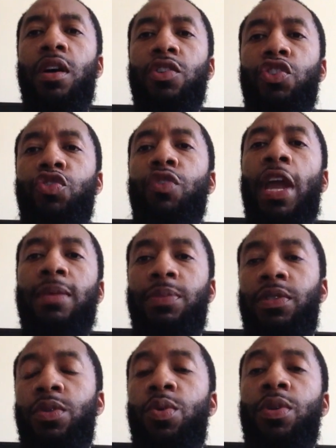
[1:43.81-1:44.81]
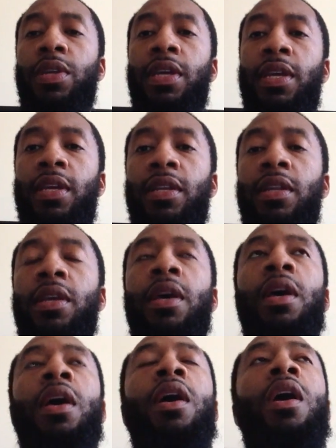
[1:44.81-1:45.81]
stripes on the end.
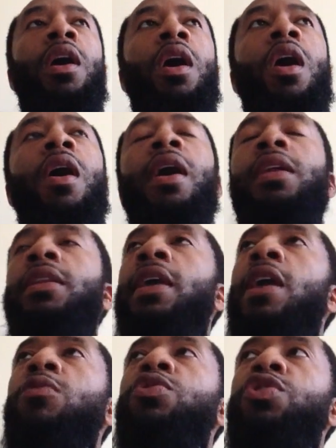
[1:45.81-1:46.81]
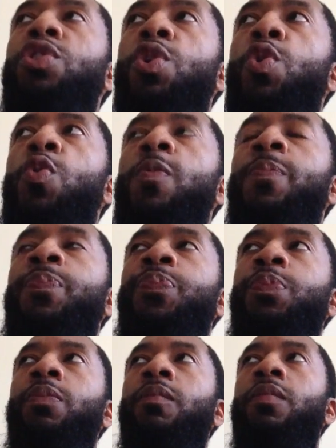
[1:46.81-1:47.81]
Alright, now so
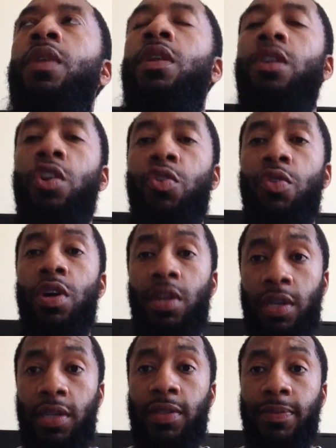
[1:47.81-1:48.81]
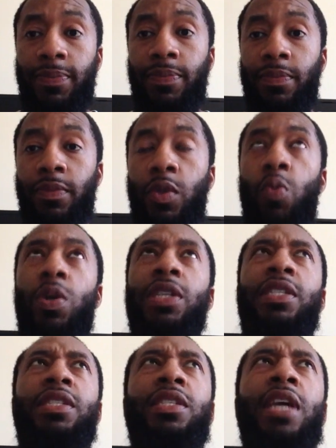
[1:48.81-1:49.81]
the crook,
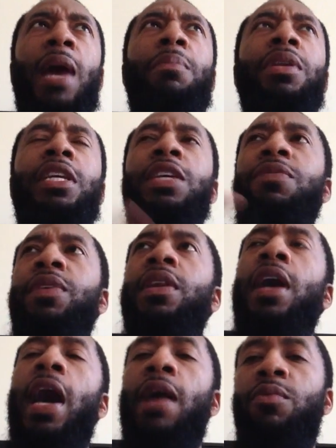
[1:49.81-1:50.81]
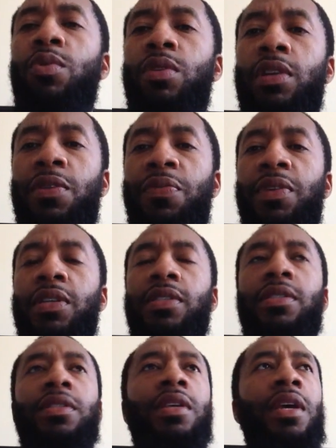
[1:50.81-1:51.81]
which I believe in the
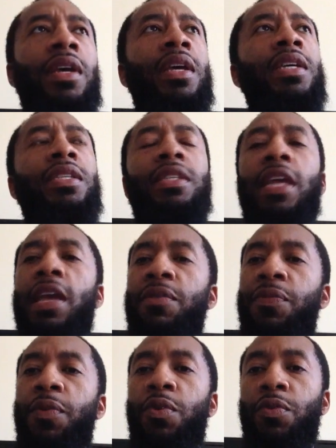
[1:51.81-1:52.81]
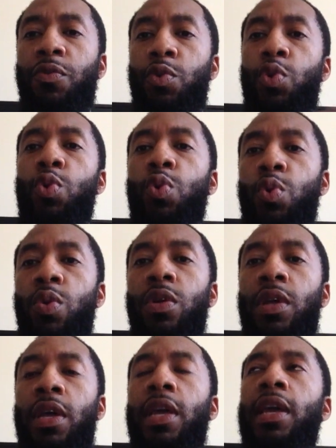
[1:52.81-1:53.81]
hieroglyphics stand for rule,
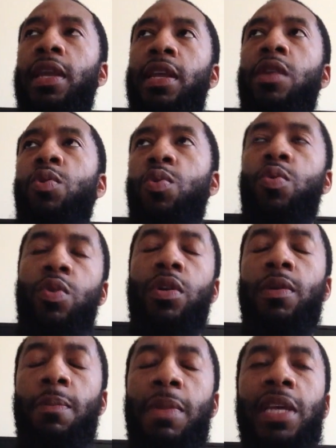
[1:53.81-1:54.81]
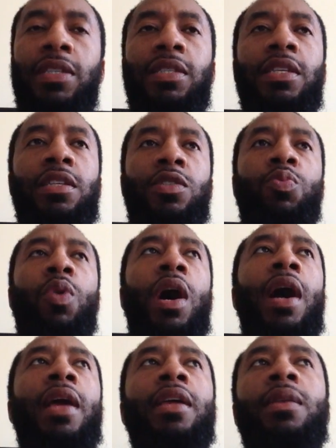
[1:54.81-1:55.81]
and it'll make sense
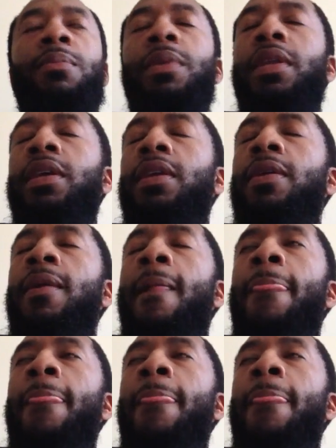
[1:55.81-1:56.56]
why in a minute.